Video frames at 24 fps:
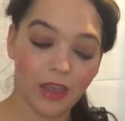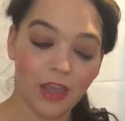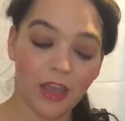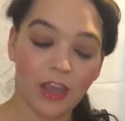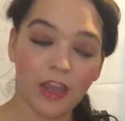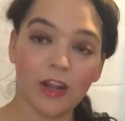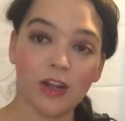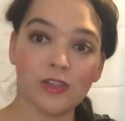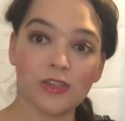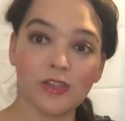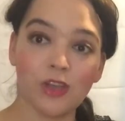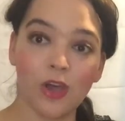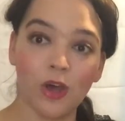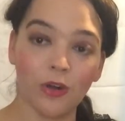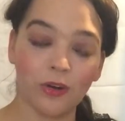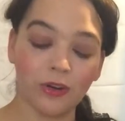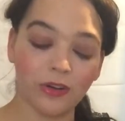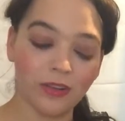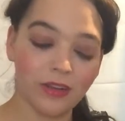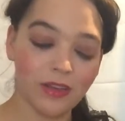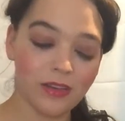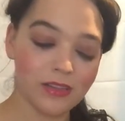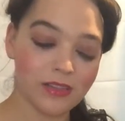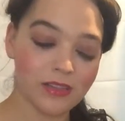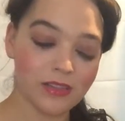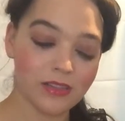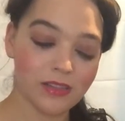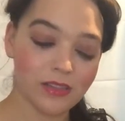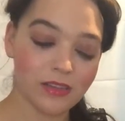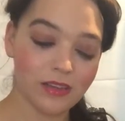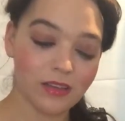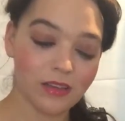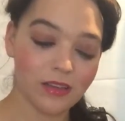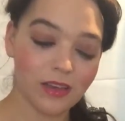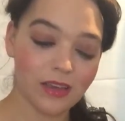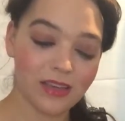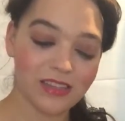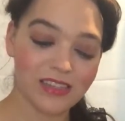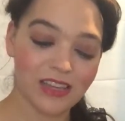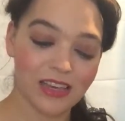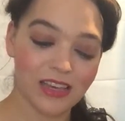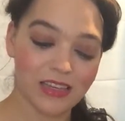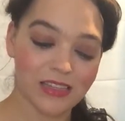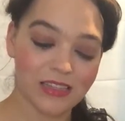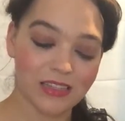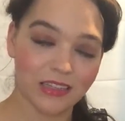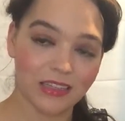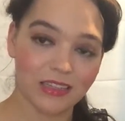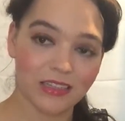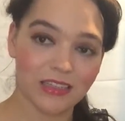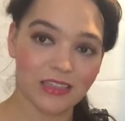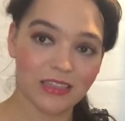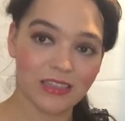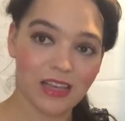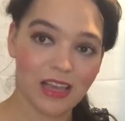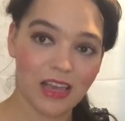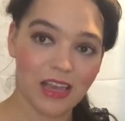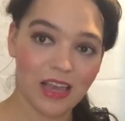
It is odorless and tasteless